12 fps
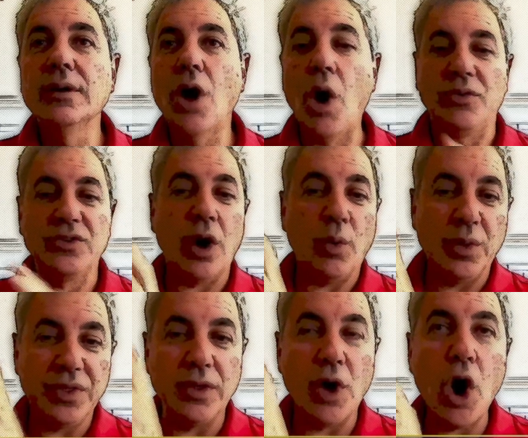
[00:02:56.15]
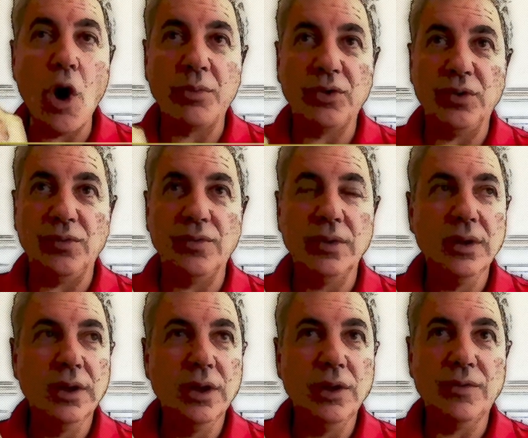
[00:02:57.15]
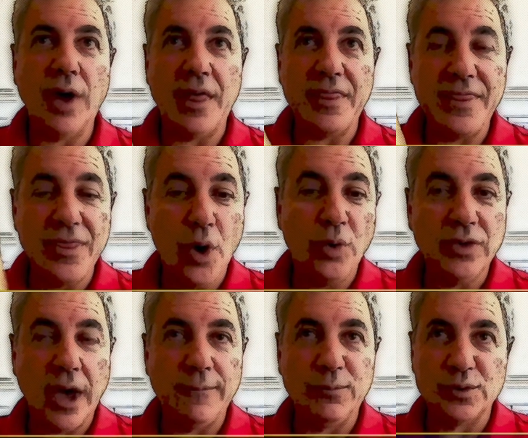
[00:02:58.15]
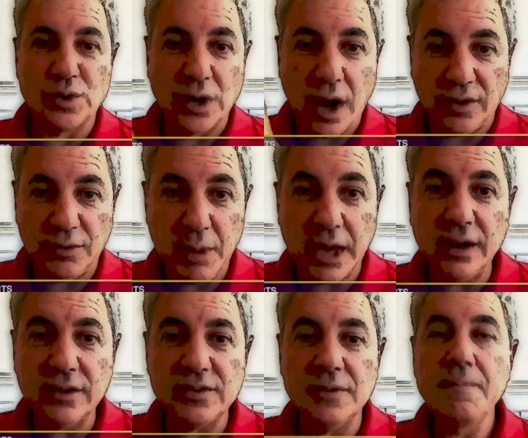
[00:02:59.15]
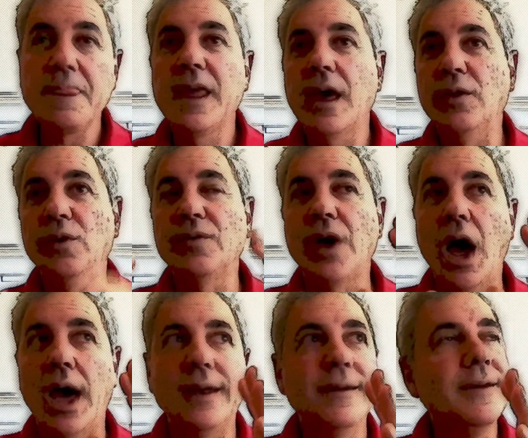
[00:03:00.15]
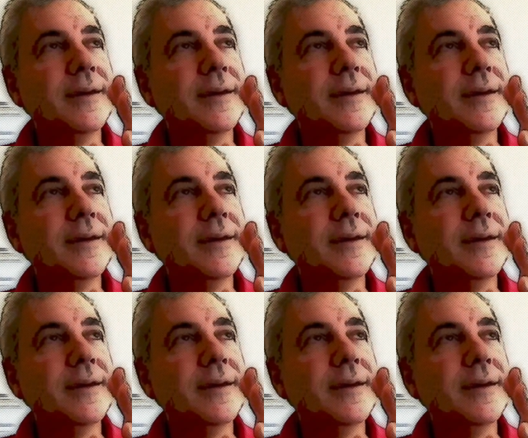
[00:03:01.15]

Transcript: Oh, sorry, within the home. So you've you've got those items which are cosmetics, and then you've got